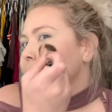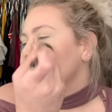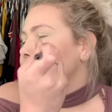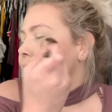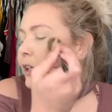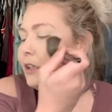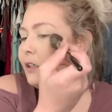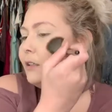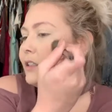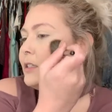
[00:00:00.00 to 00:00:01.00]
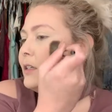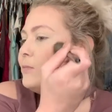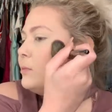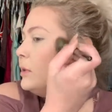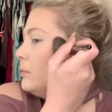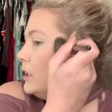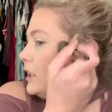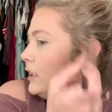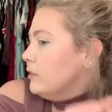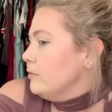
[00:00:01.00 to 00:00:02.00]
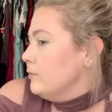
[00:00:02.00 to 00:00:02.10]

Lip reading: But it seems to be blending.